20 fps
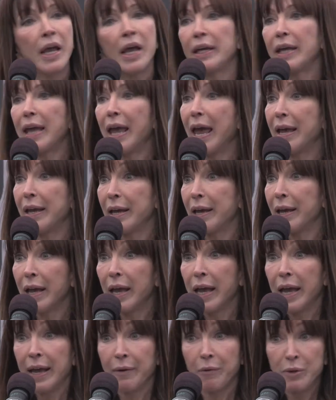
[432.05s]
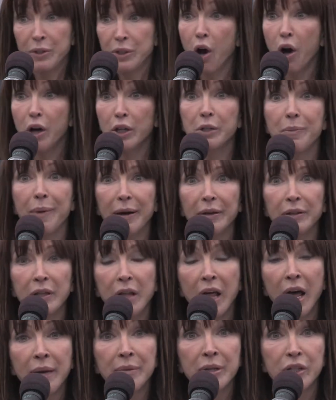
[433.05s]
Okay, we talked about
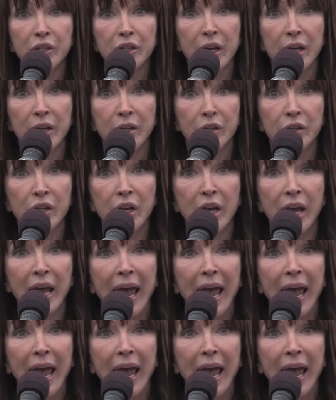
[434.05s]
climate change,